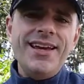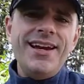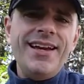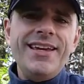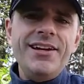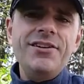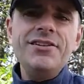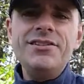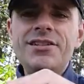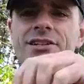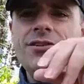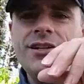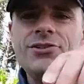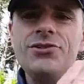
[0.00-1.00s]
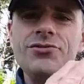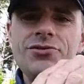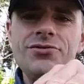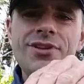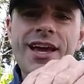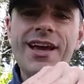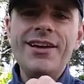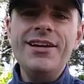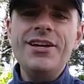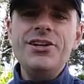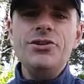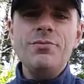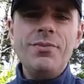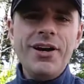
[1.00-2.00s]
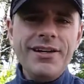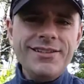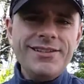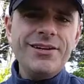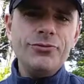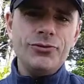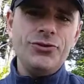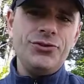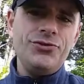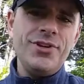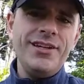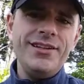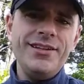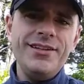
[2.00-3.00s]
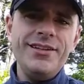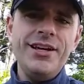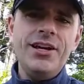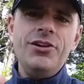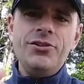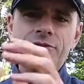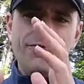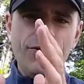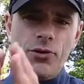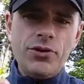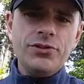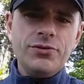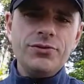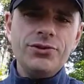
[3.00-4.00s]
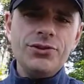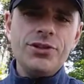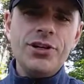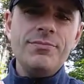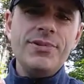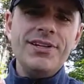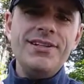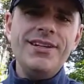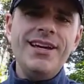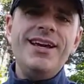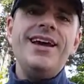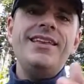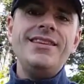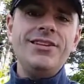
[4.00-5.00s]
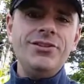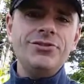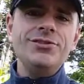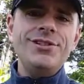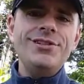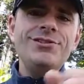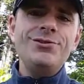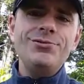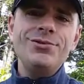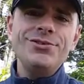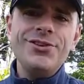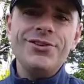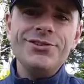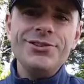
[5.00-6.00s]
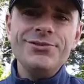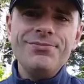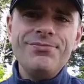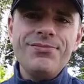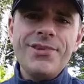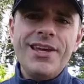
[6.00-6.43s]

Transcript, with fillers: And I guarantee you, as you do that, your mindset will strengthen, your focus will sharpen, and then you'll see new results.